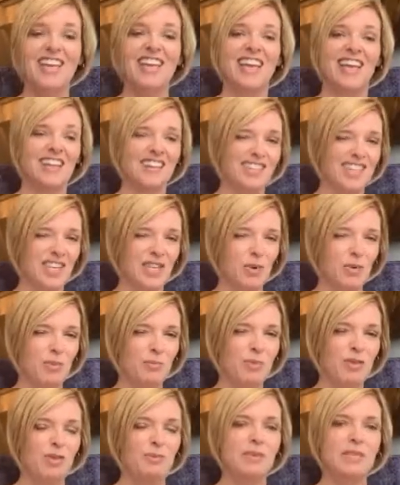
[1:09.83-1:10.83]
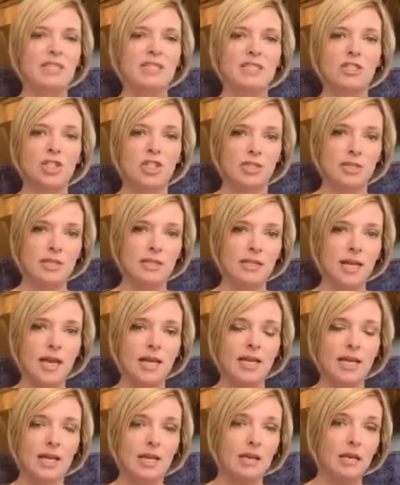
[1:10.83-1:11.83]
and I'll tell you what blue means in just a
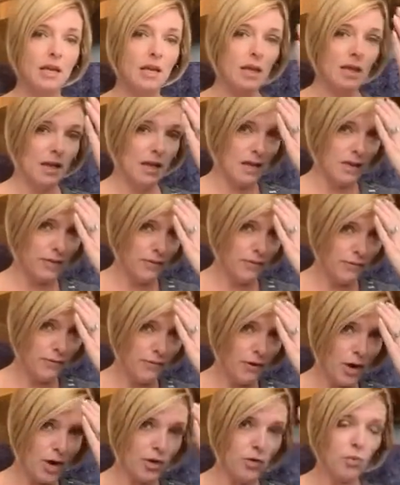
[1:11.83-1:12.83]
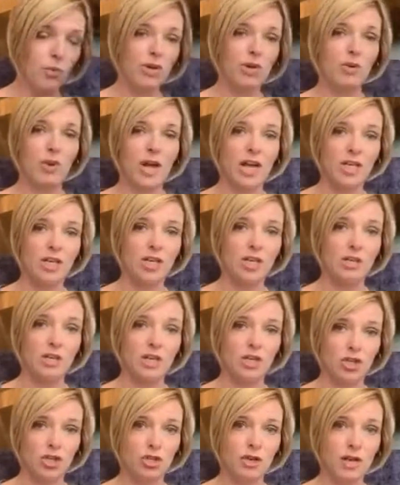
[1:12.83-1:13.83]
second, in the front where you actually
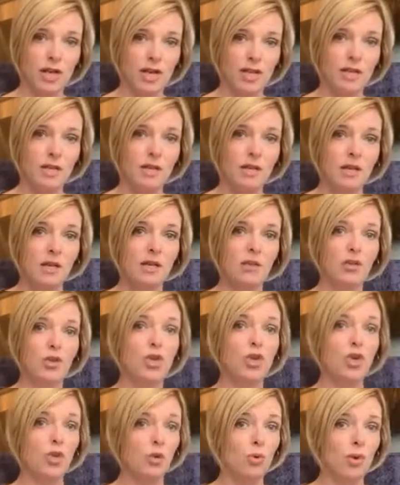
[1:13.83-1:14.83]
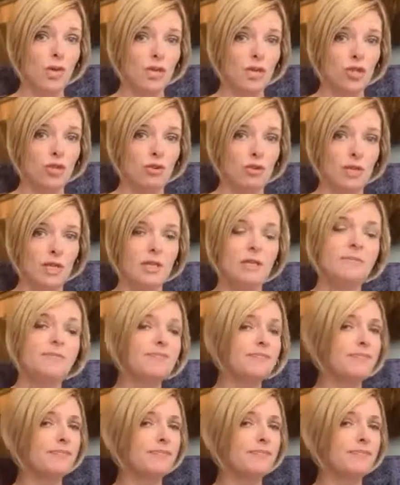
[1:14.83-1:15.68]
hit your head, the coup injury,